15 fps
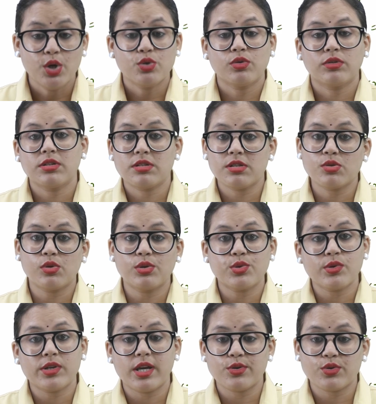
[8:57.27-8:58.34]
So, this is
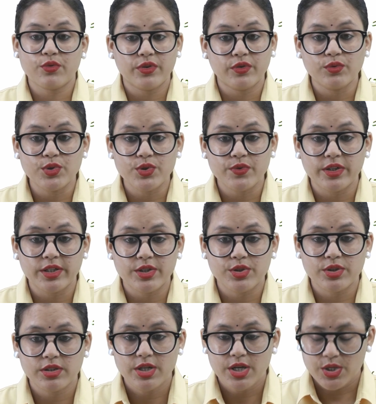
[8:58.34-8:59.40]
also a case of inverse
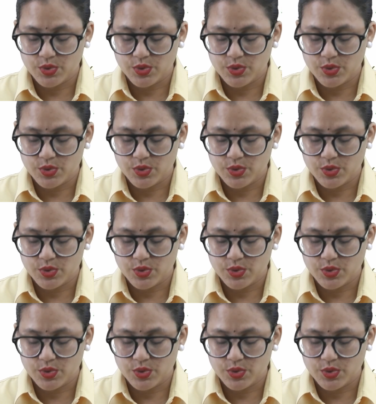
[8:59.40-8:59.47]
variation.